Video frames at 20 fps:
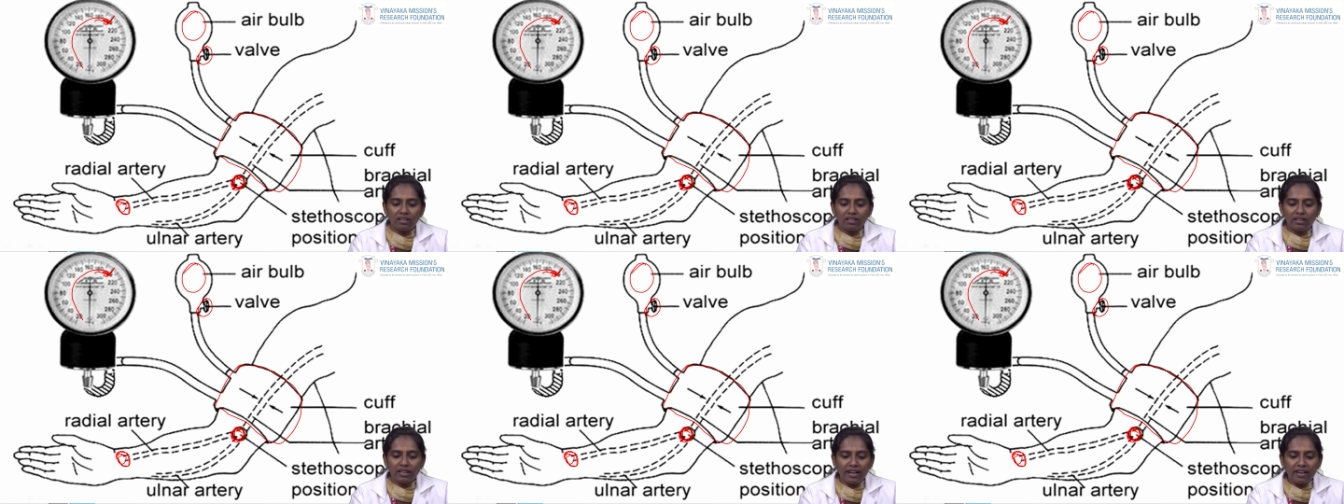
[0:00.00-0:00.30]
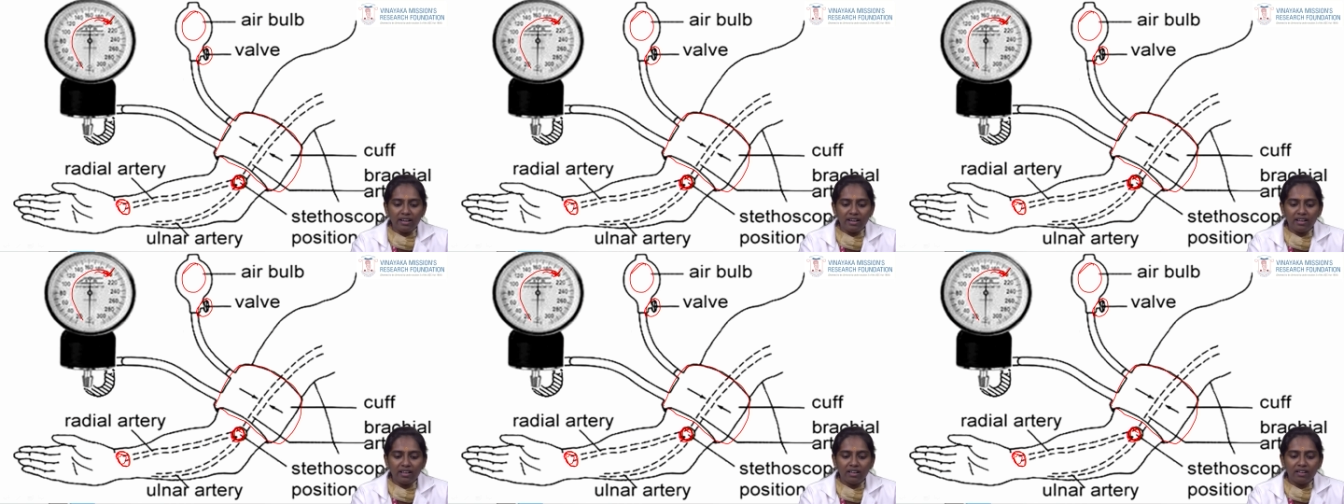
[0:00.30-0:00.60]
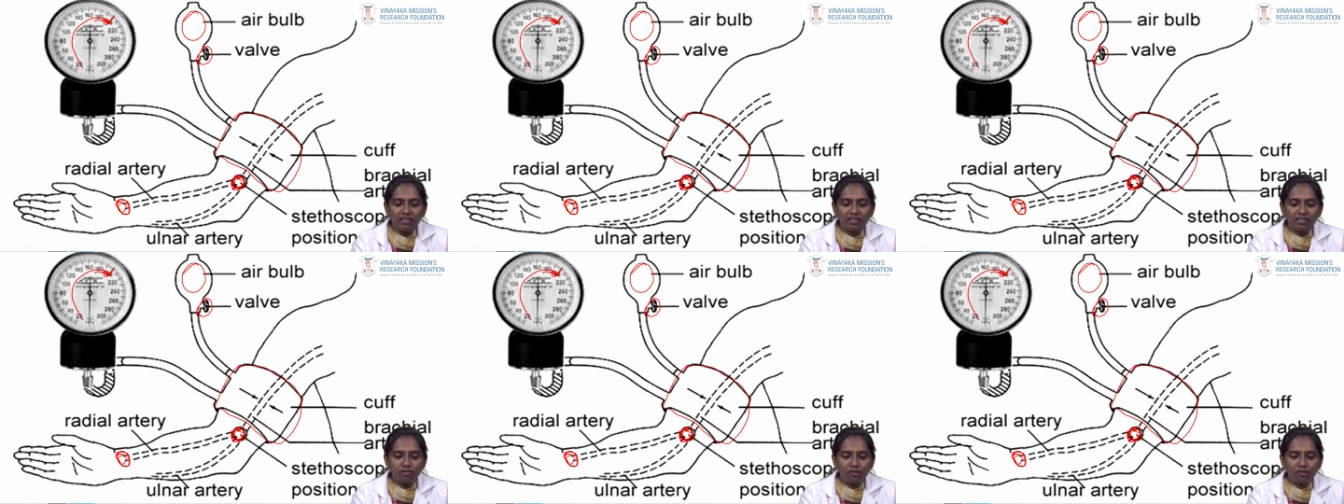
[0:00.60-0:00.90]
Then
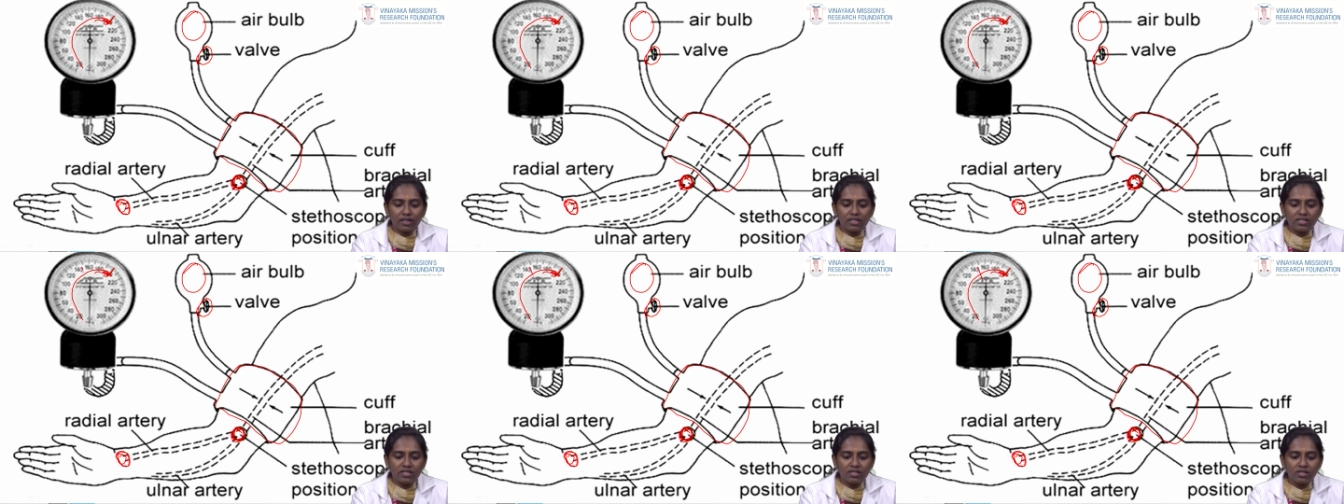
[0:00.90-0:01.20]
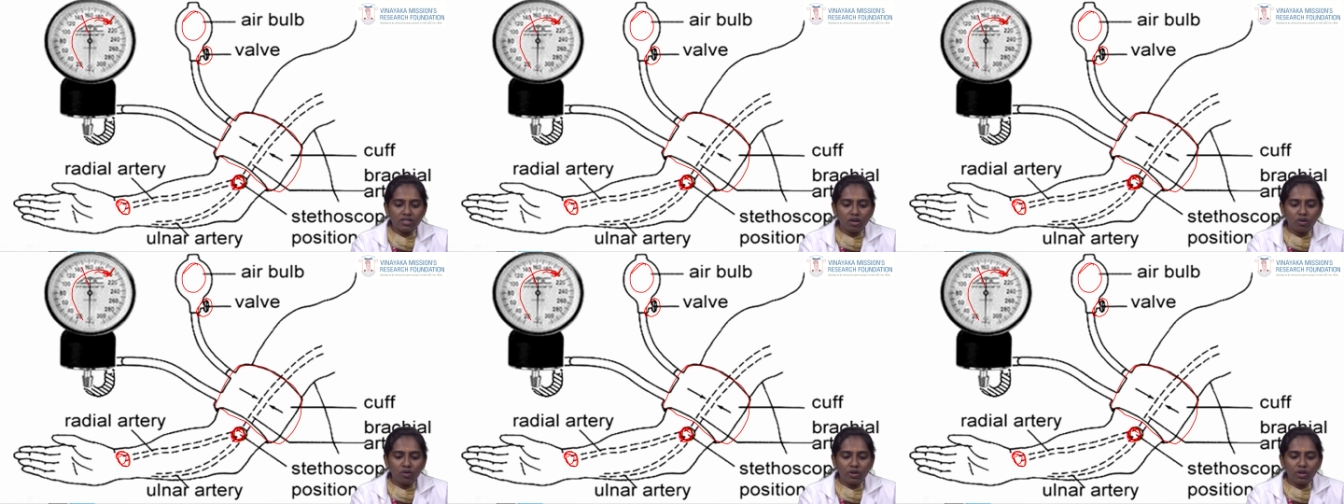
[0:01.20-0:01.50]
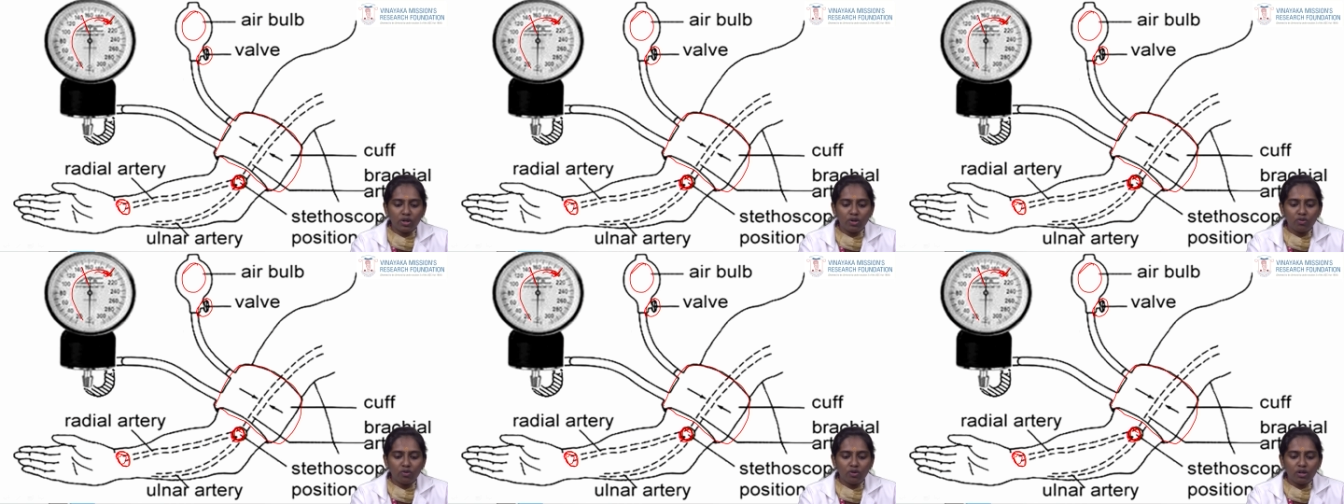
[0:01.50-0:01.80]
the first
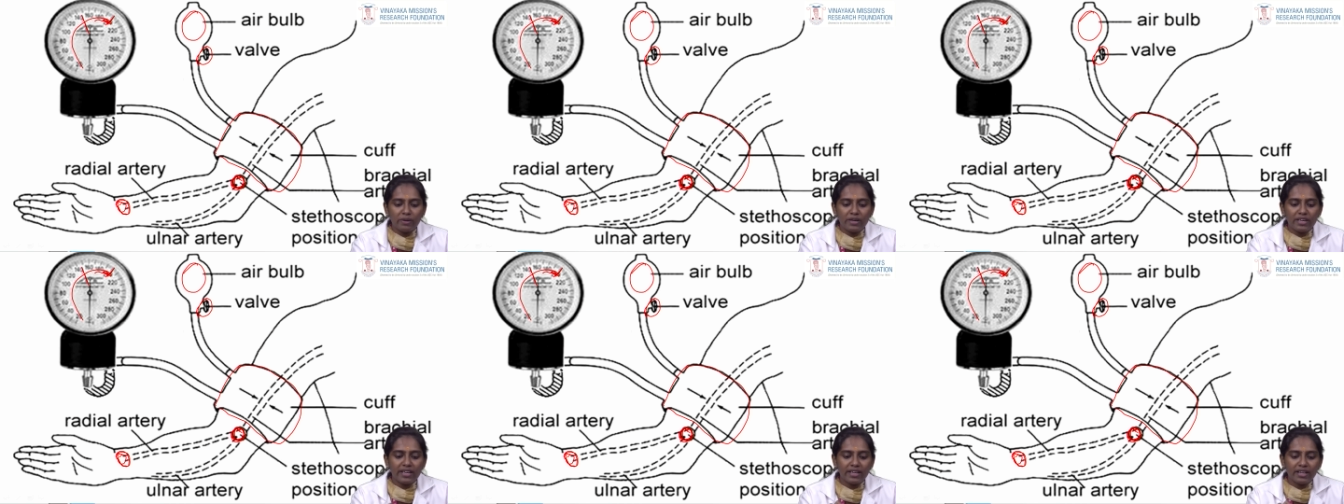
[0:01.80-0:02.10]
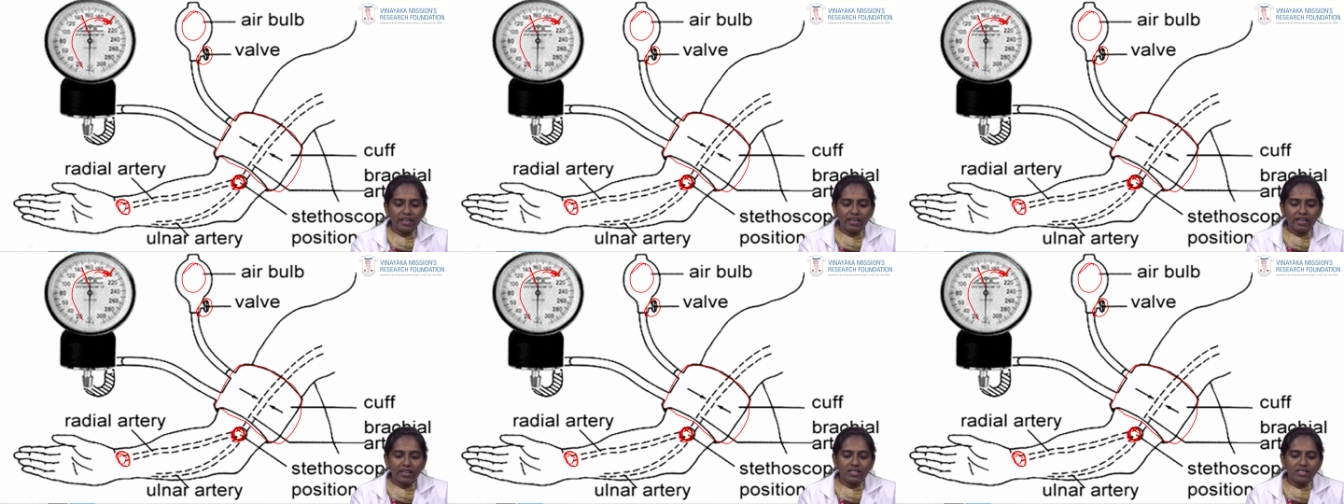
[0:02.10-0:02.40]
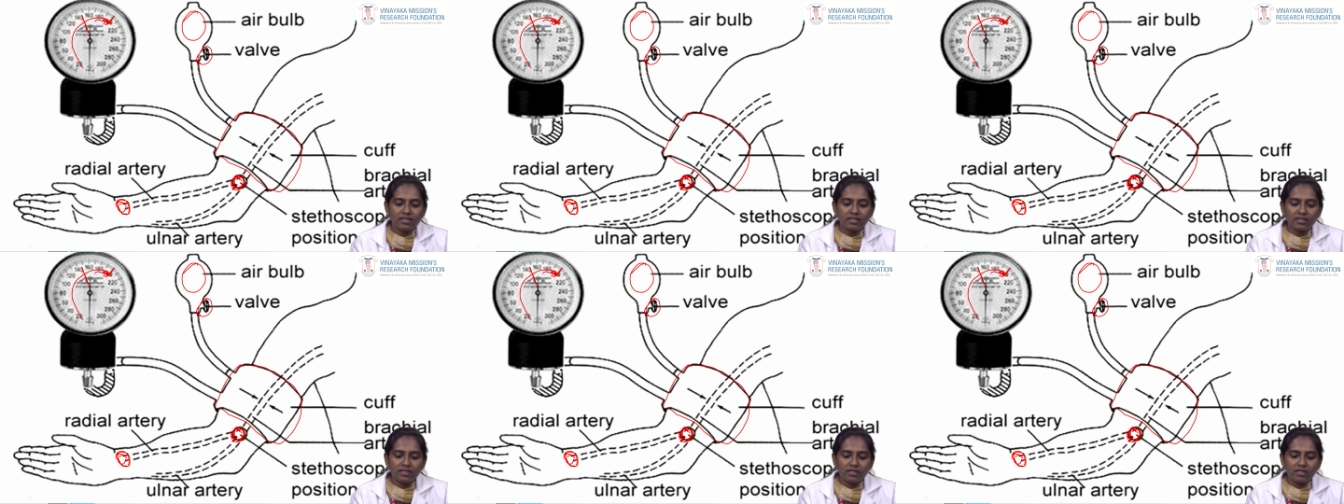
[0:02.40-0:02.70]
sound you will be hearing
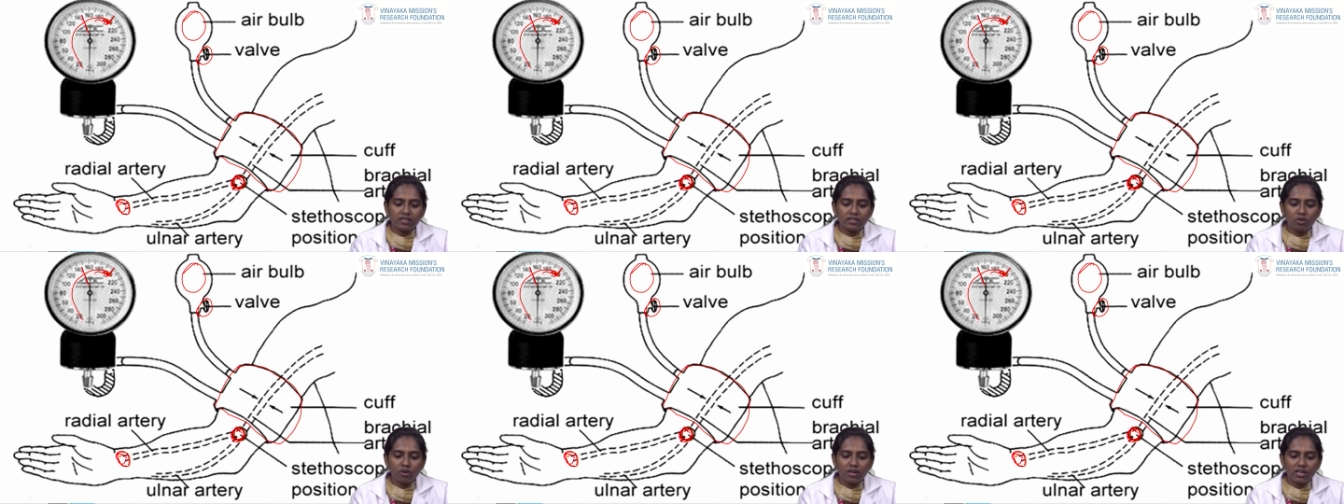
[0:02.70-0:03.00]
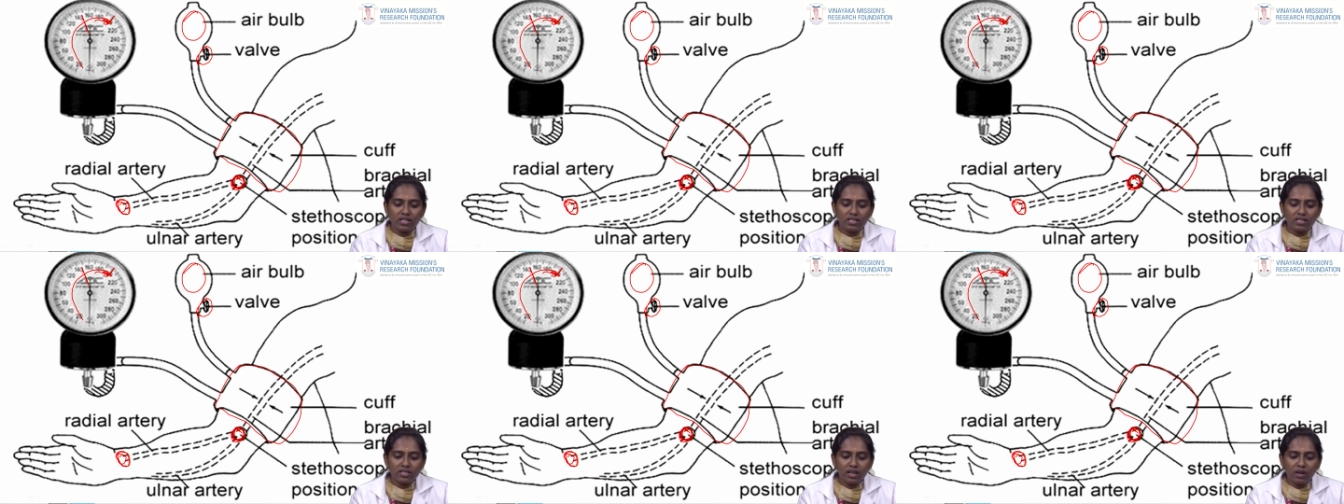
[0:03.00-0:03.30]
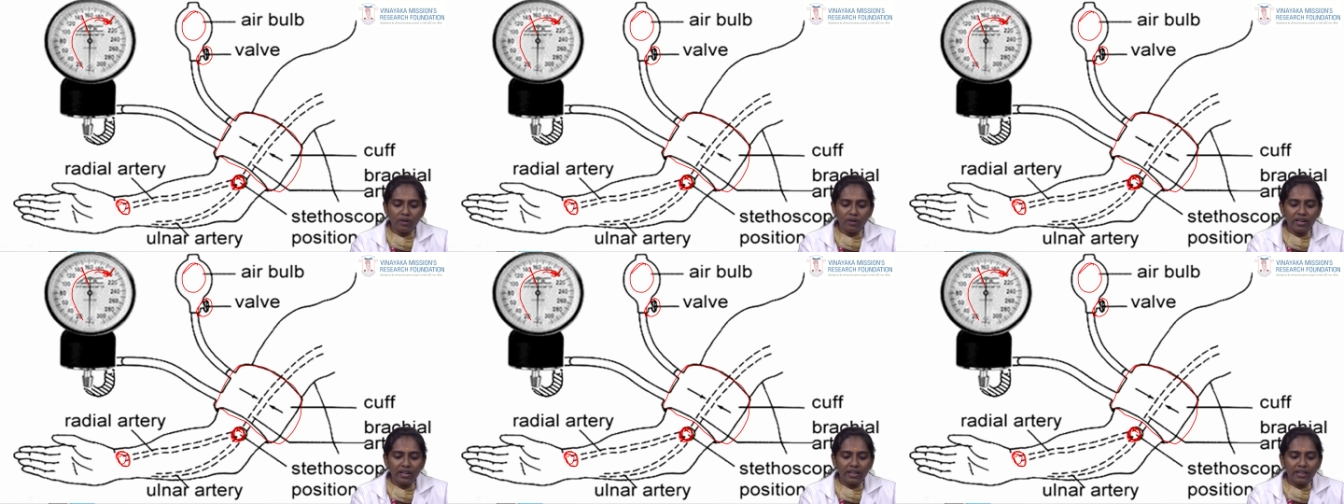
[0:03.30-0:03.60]
is the systolic
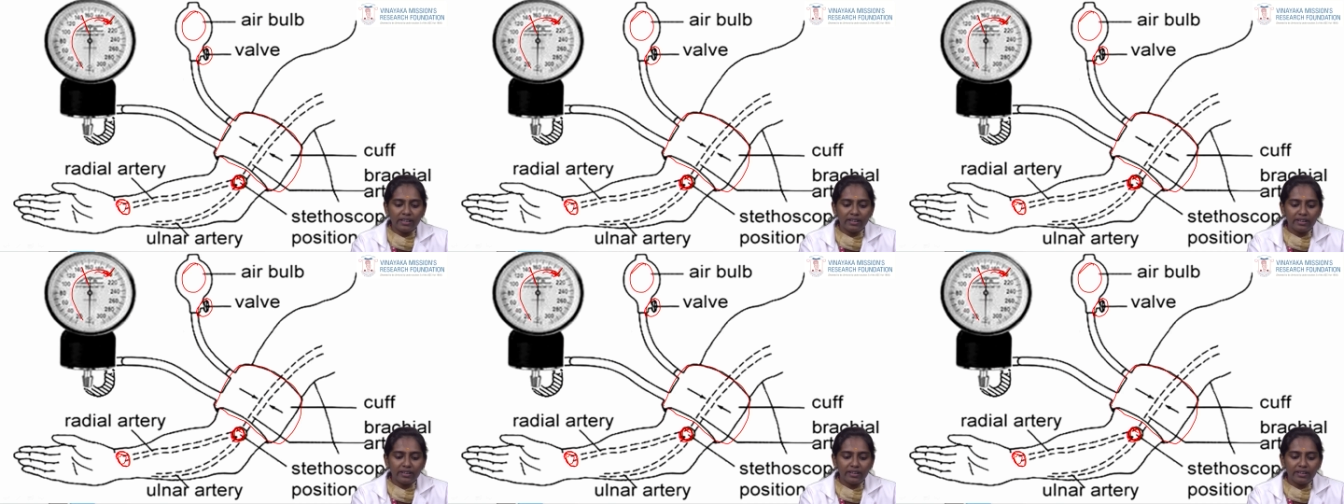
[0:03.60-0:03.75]
sound.